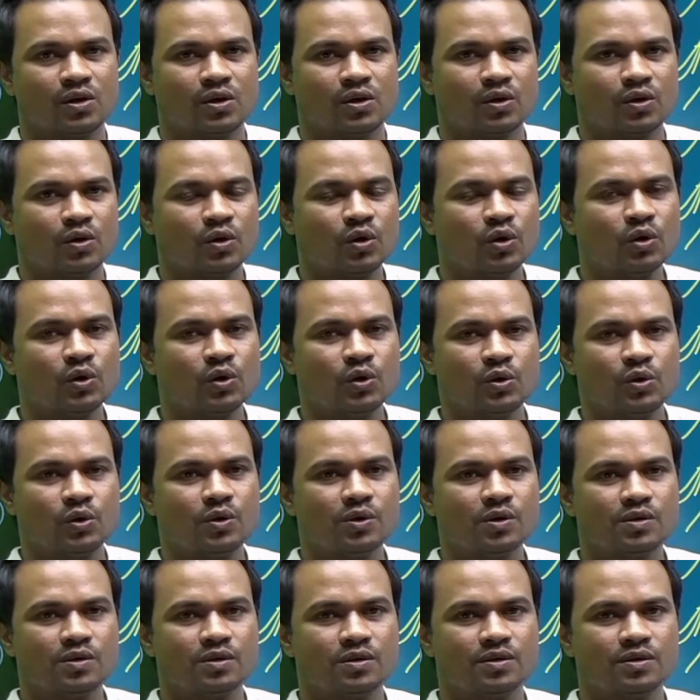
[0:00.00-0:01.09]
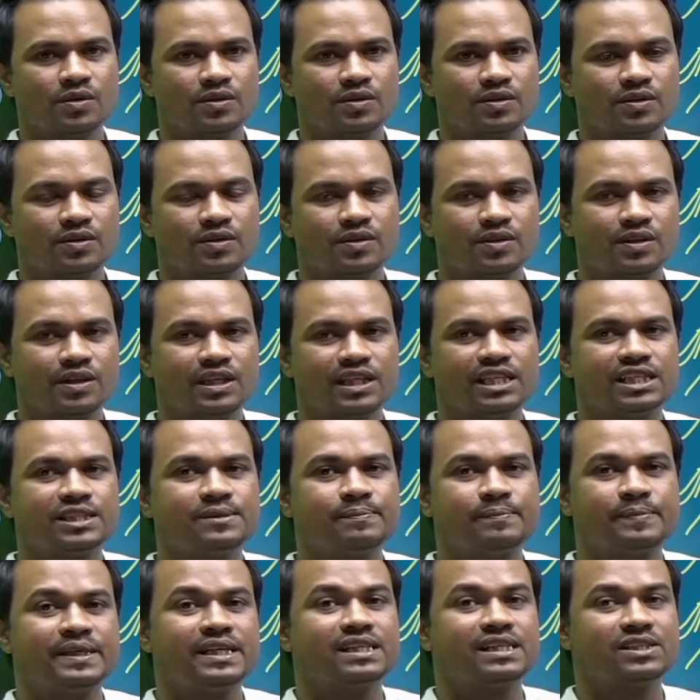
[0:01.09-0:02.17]
who
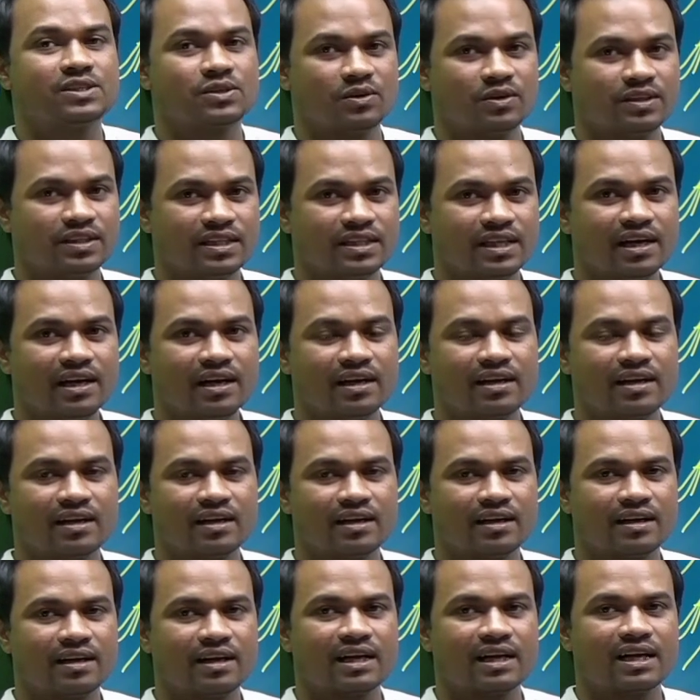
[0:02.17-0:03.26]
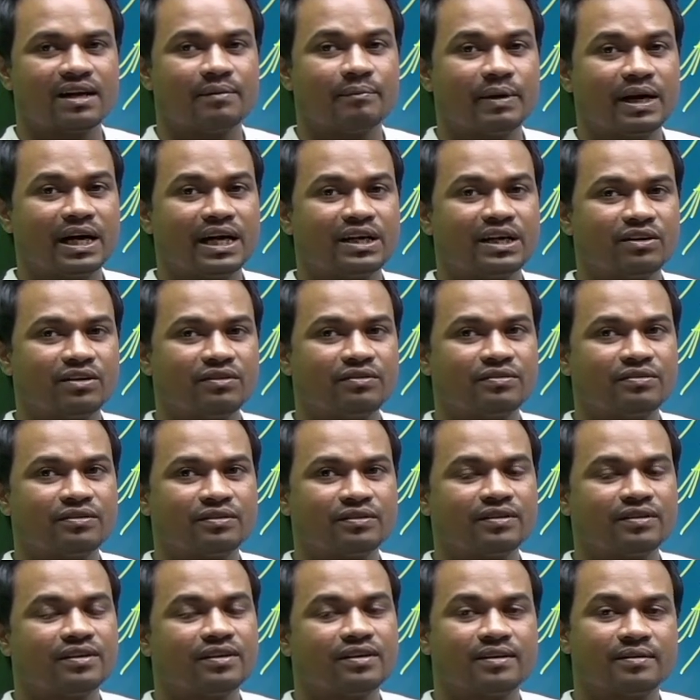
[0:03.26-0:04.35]
speaks on the command of
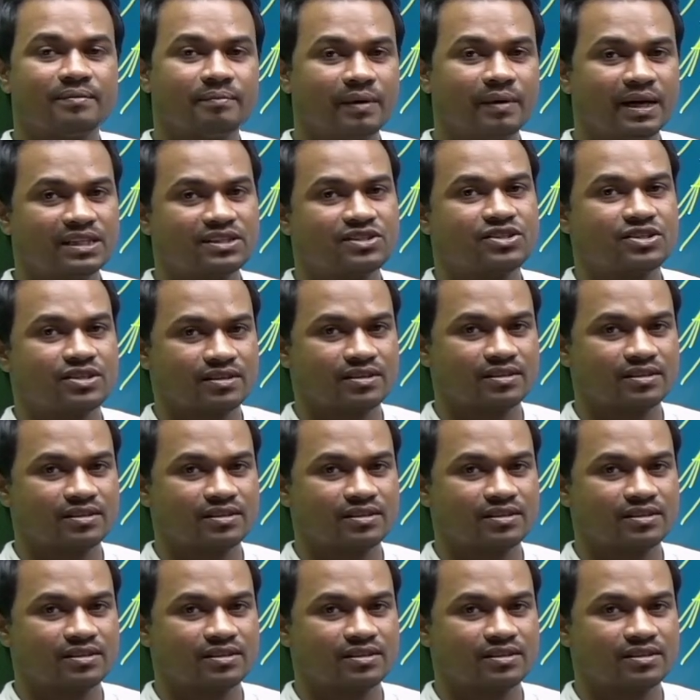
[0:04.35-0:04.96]
master.